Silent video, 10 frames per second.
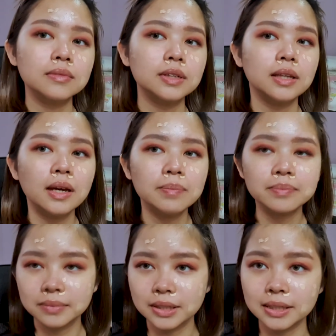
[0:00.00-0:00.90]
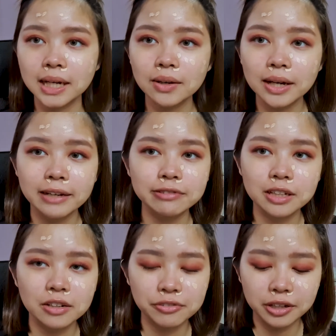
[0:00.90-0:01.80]
Yep, you can tell I have a
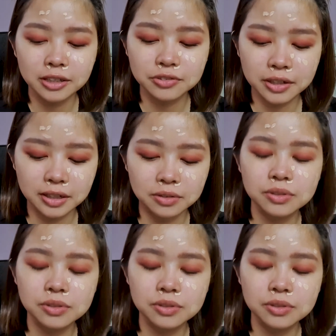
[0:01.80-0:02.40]
lot of redness right now.